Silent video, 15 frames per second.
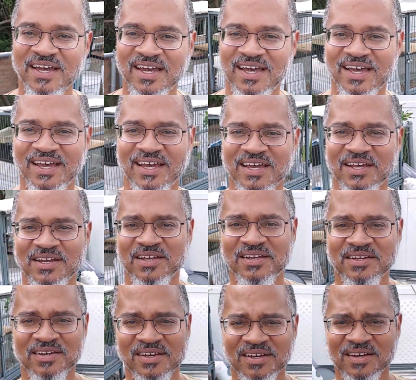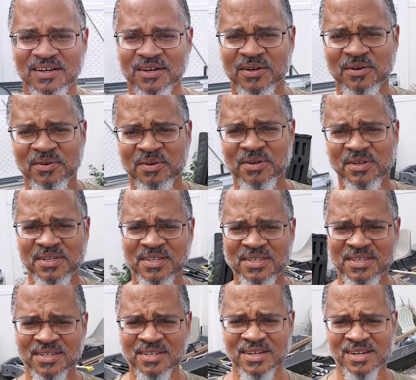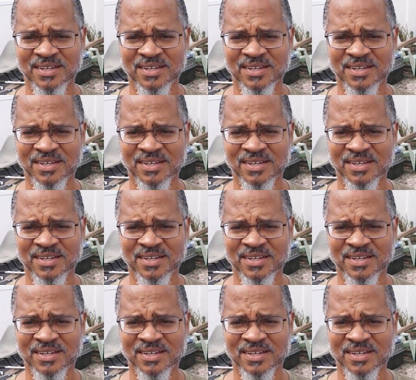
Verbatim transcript: and uh, yeah,